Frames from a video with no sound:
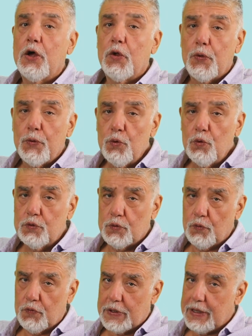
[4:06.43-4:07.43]
through
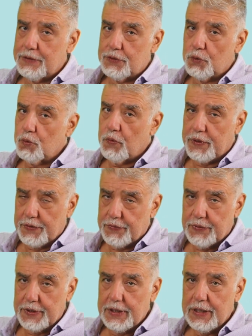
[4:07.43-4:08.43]

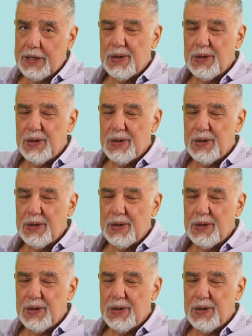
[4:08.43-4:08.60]
2023,